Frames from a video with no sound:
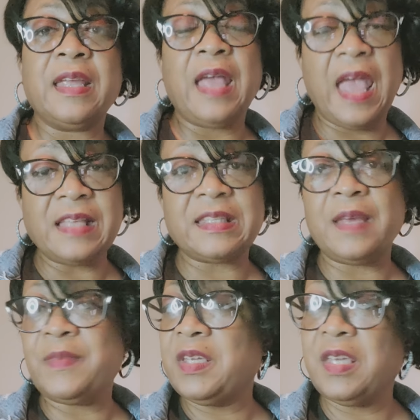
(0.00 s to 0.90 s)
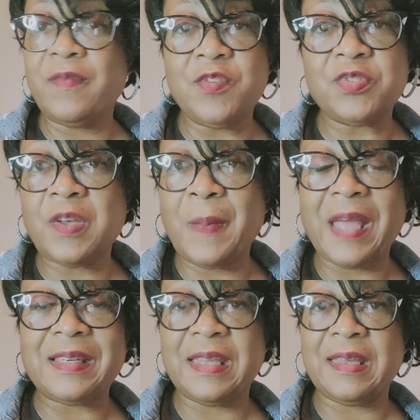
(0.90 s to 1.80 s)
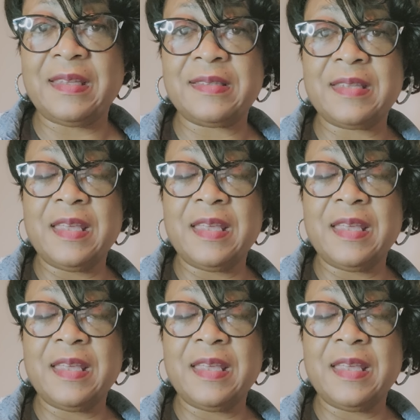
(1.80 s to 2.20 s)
Ask him to give you some ideas,